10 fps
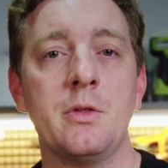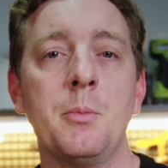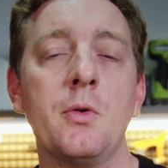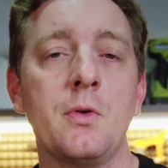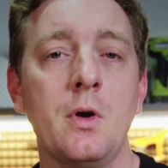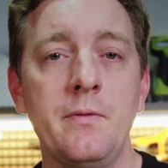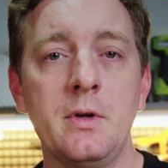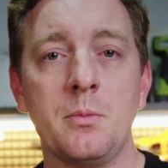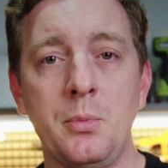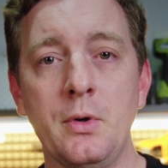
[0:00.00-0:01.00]
The most
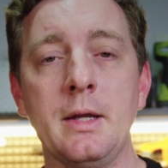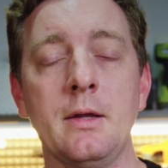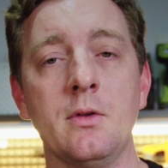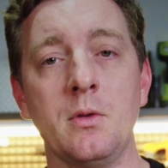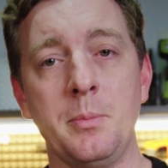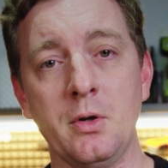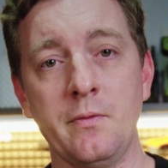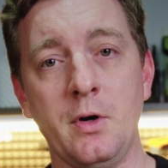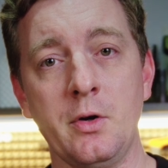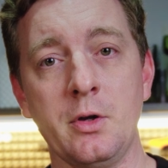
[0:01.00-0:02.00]
obvious point is its
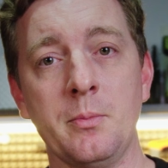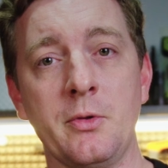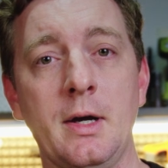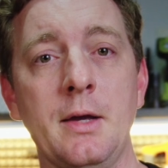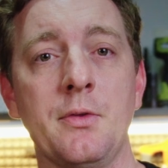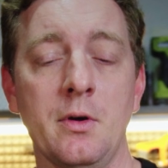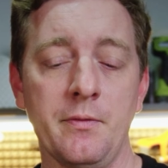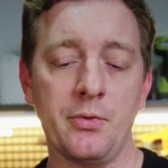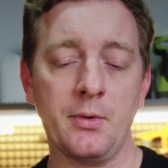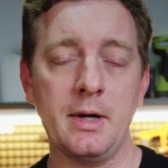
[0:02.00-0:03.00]
build volume size
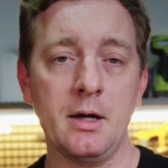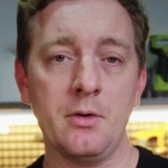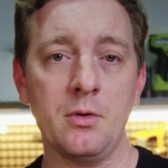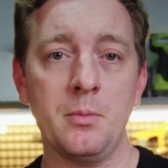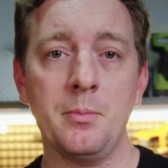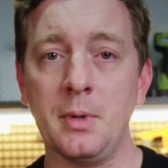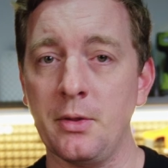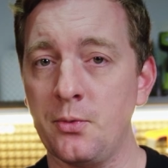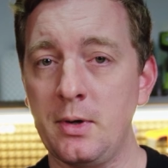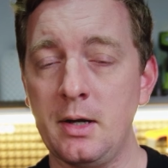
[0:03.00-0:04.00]
of three hundred by
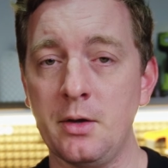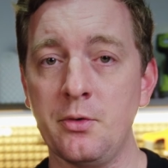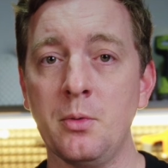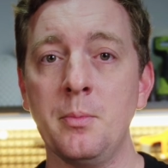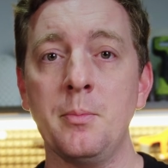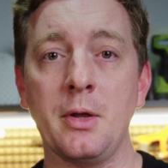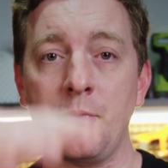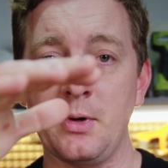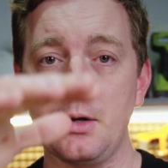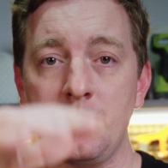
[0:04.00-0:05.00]
three hundred by
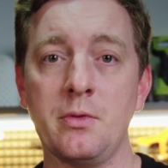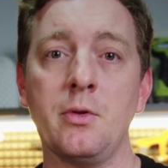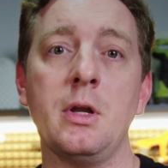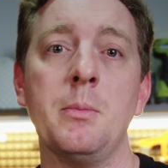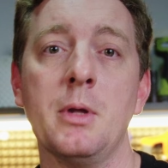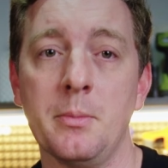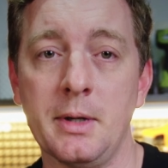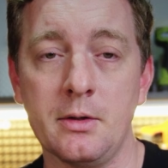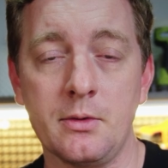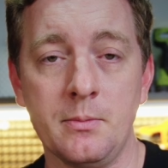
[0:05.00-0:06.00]
three hundred thirty
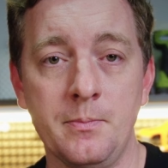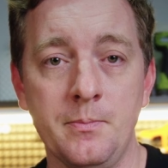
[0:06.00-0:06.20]
millimeters.